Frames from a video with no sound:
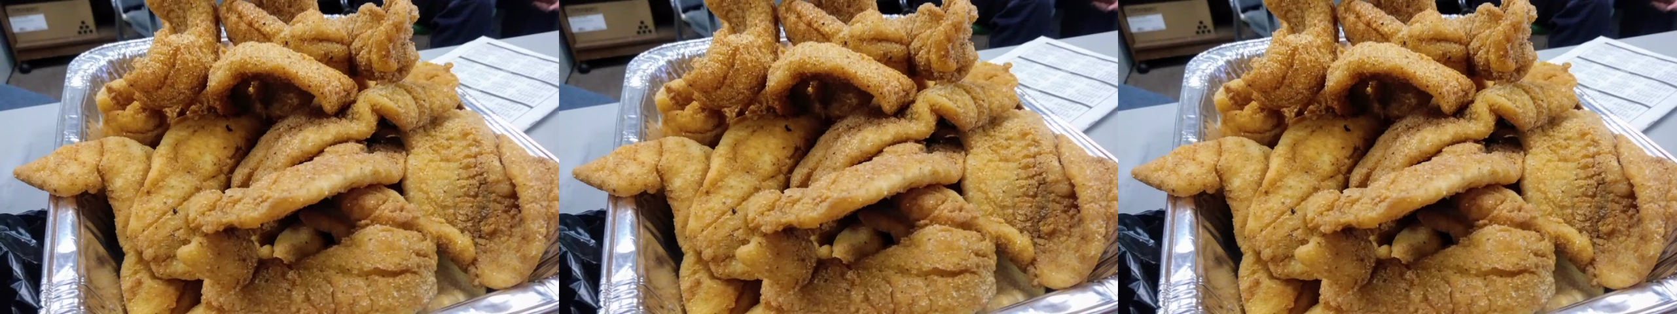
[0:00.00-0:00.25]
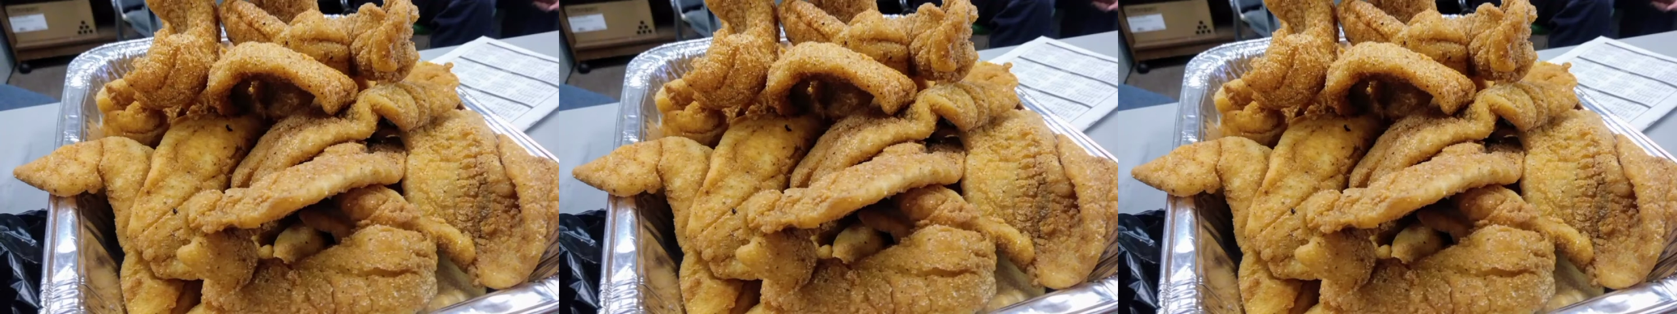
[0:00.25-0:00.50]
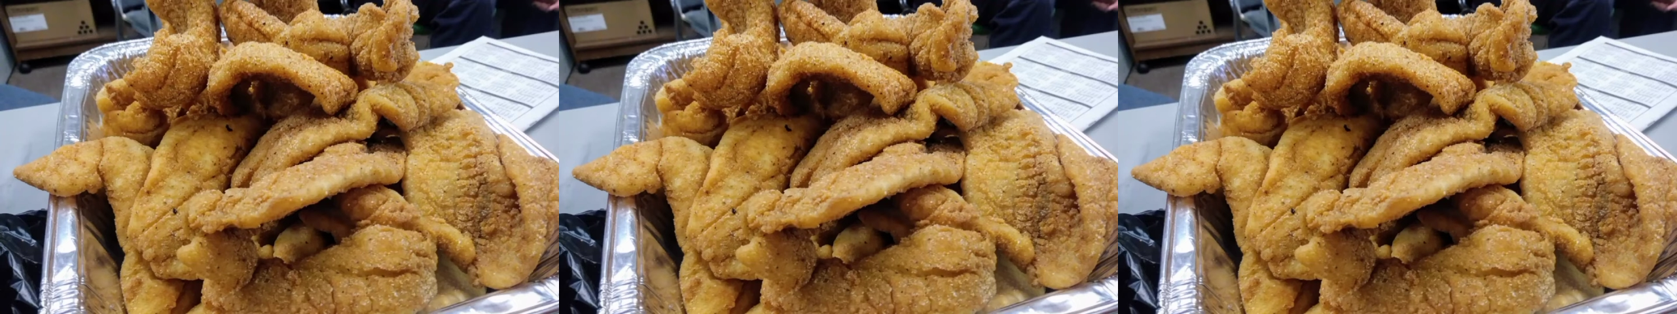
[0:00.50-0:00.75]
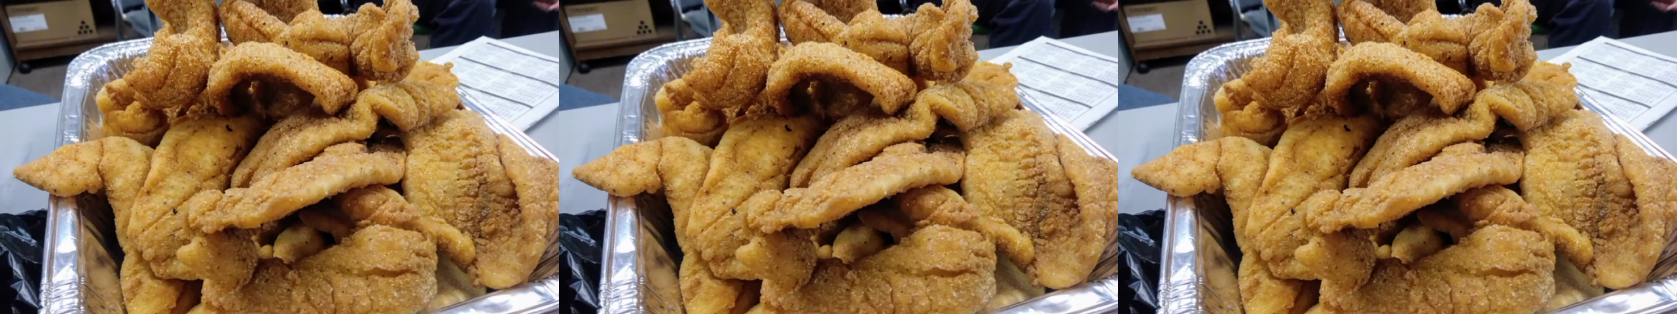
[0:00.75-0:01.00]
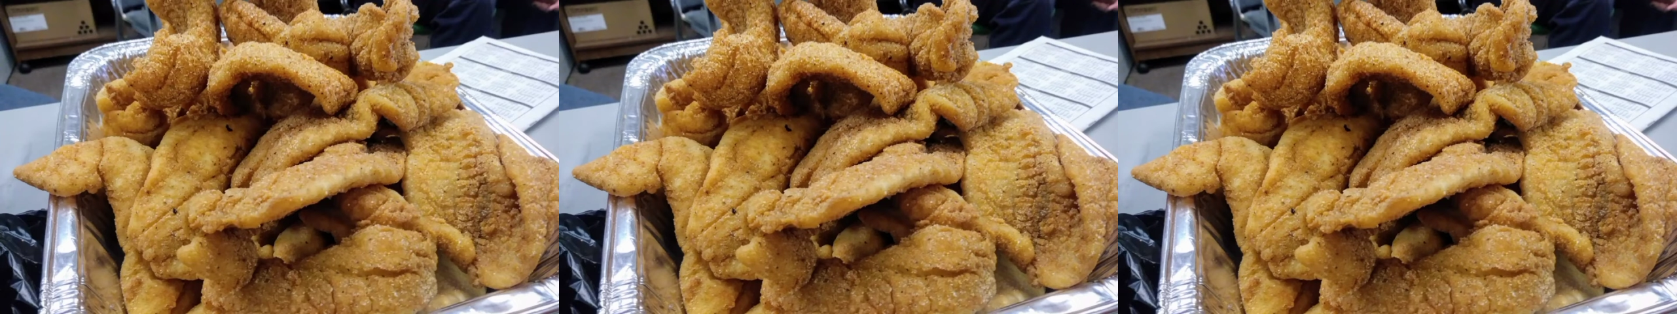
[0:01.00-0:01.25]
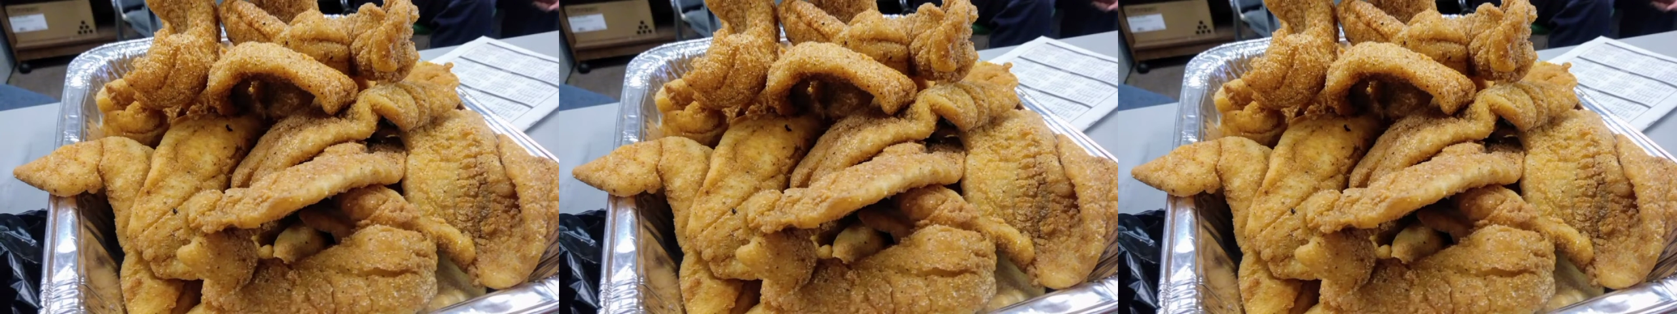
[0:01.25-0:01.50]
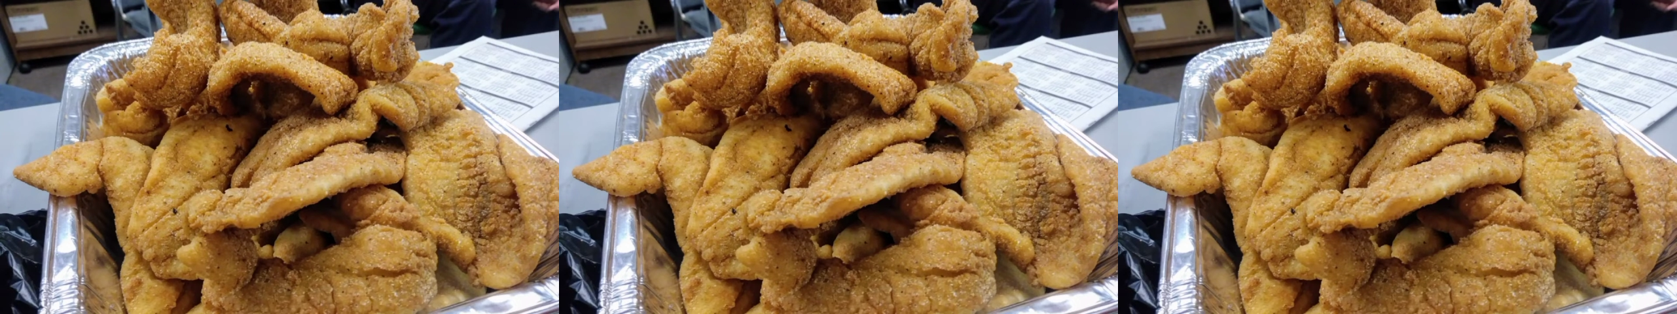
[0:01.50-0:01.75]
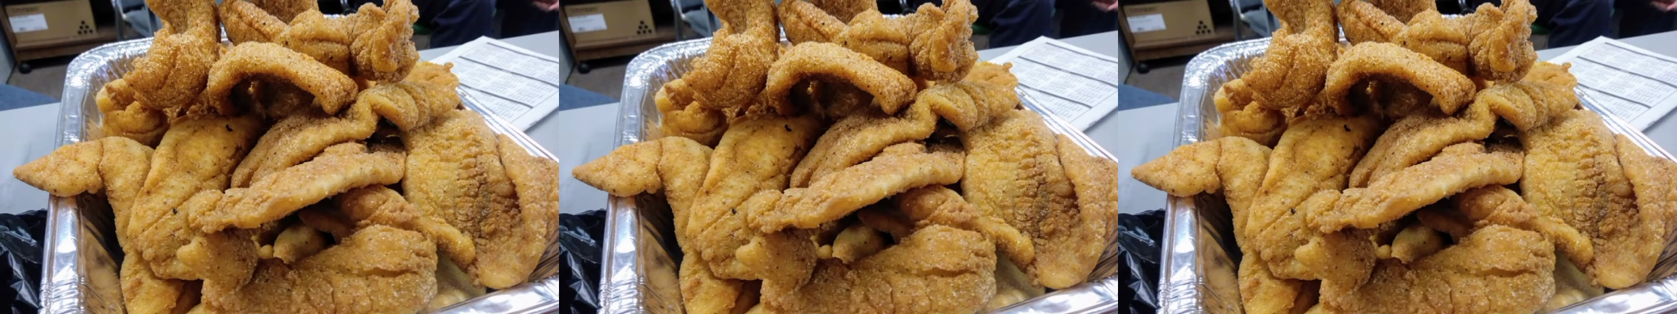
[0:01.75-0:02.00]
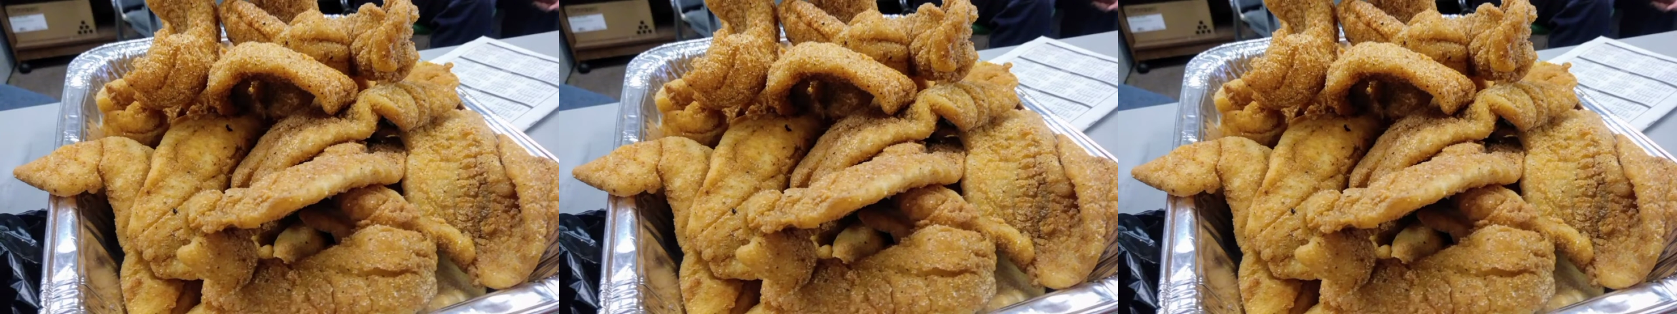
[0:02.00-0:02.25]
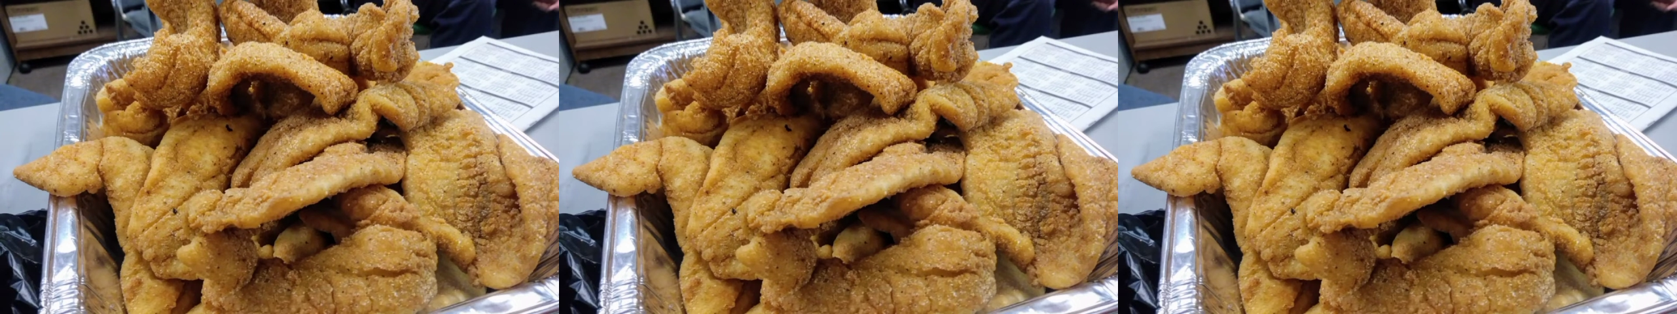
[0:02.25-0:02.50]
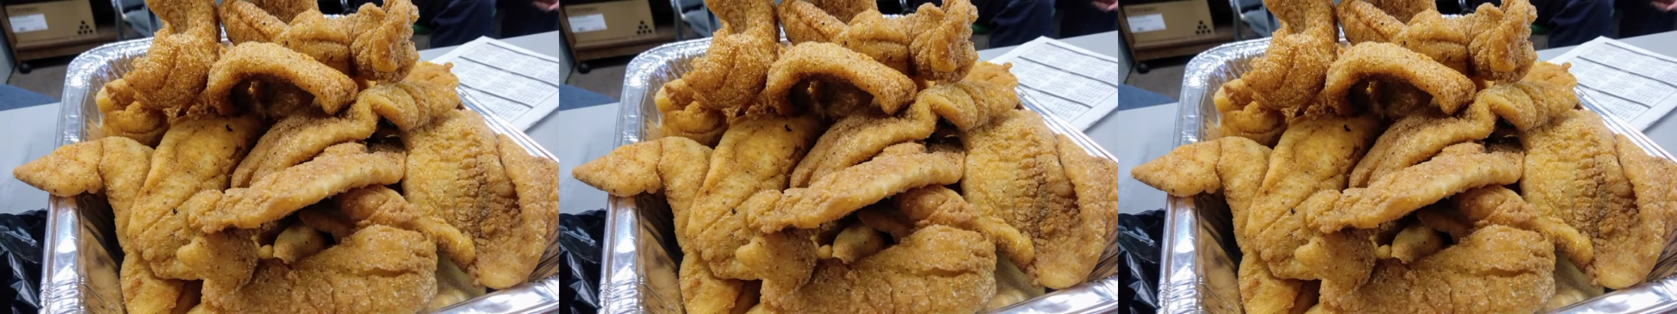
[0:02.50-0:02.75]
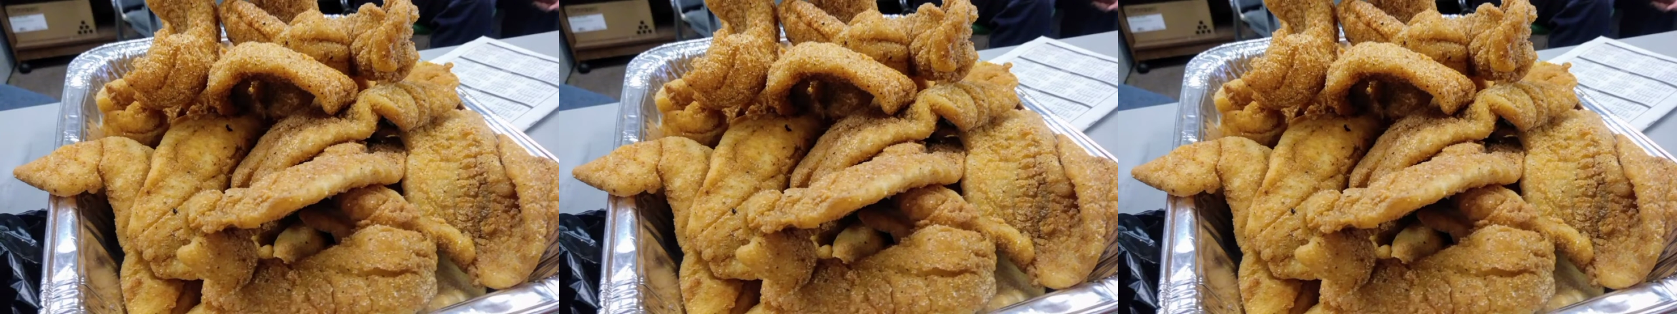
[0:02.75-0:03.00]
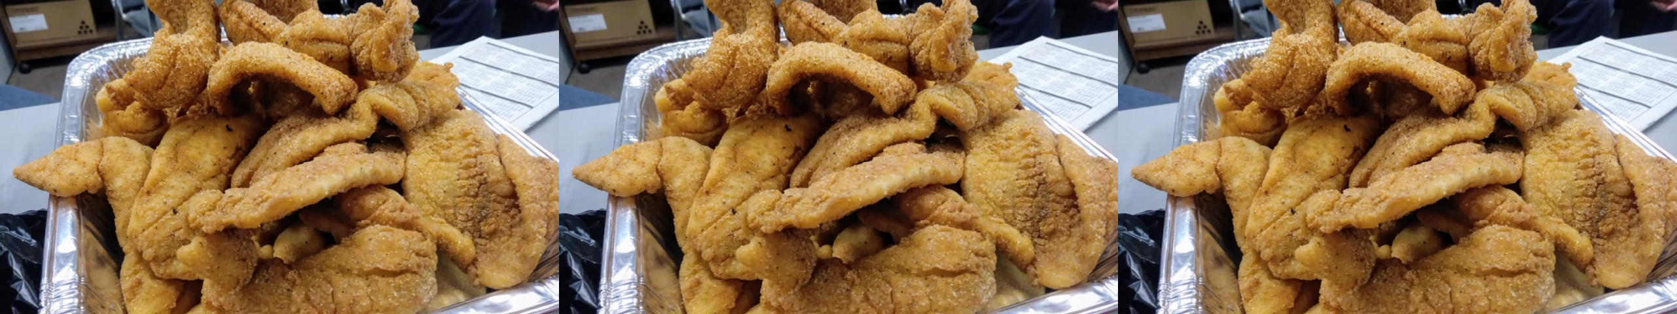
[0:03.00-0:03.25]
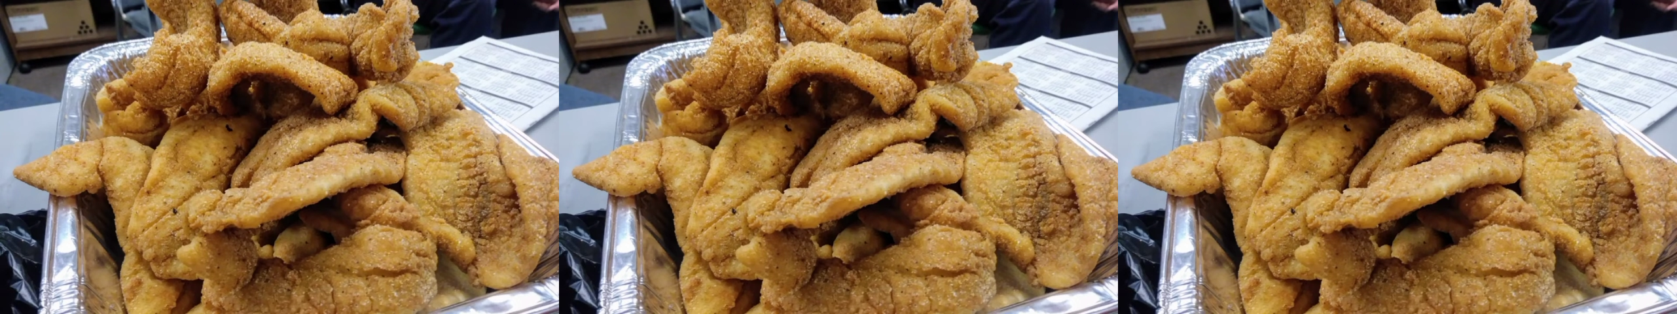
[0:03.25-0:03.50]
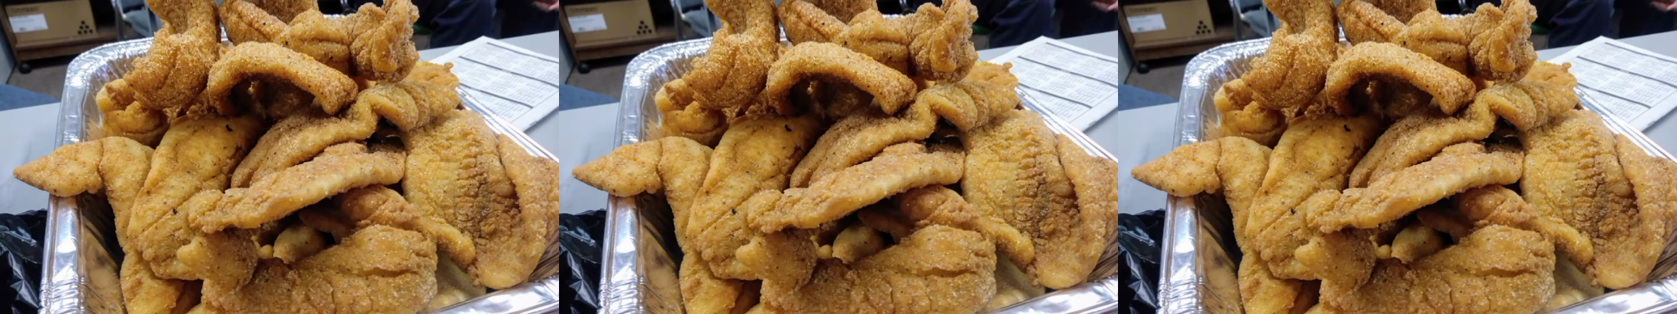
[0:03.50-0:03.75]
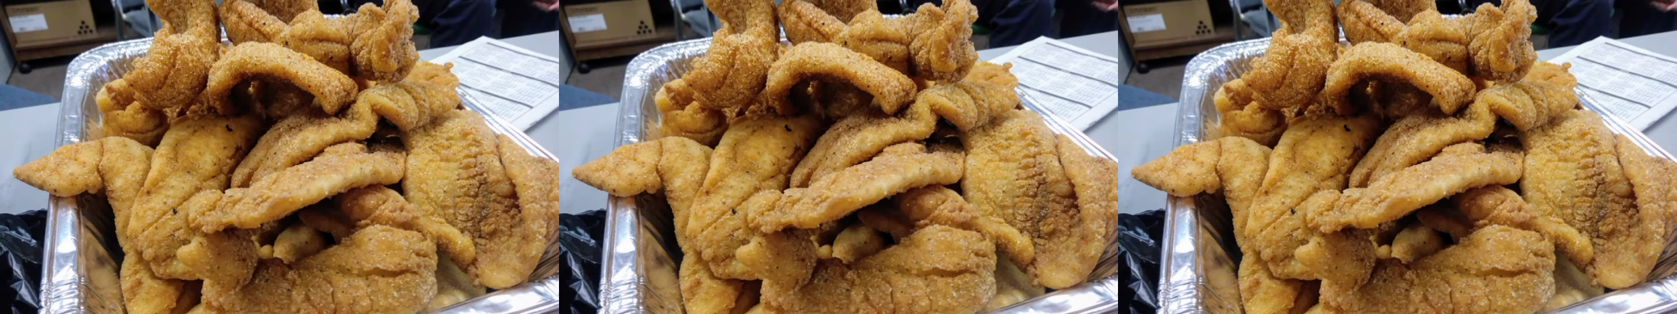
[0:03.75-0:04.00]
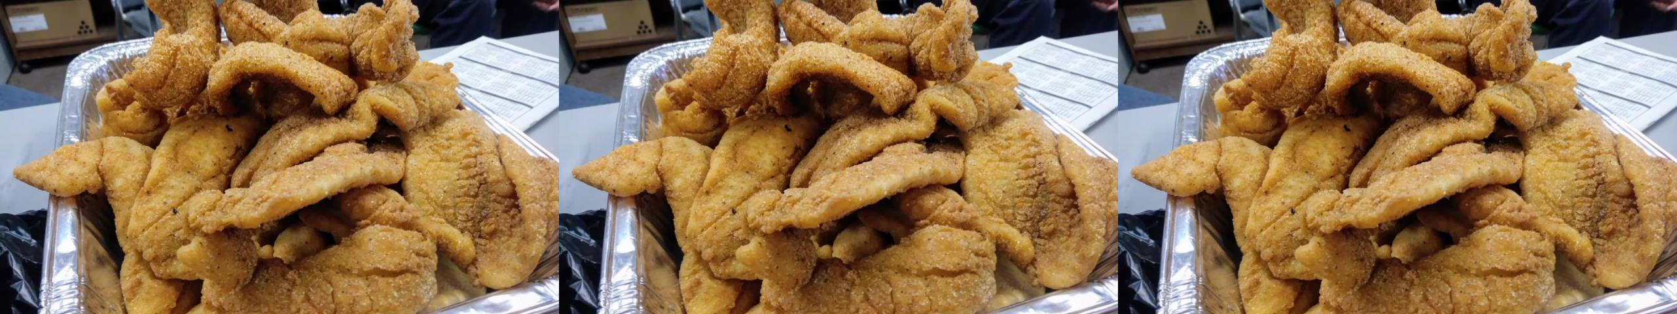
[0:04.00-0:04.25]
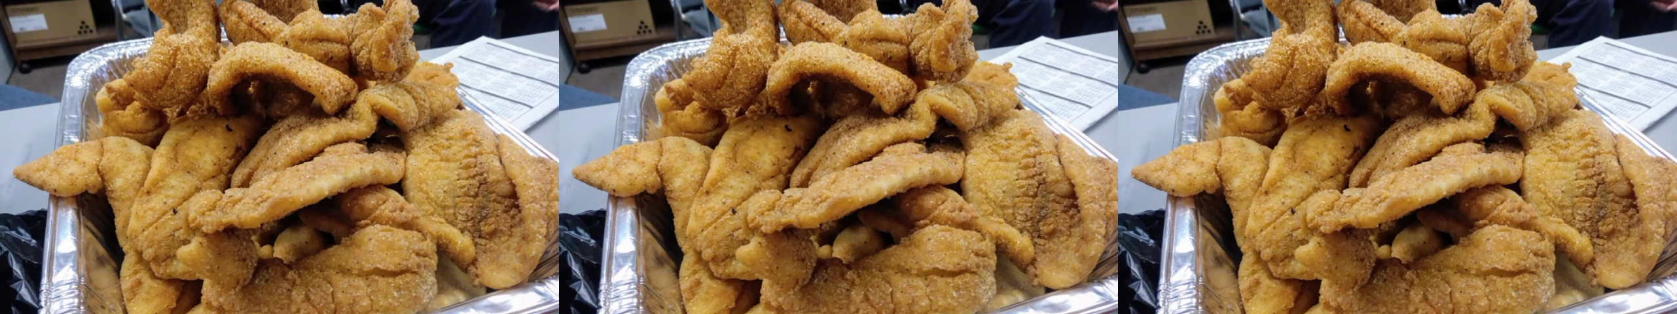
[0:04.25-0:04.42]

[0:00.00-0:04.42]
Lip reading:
(no speaker visible)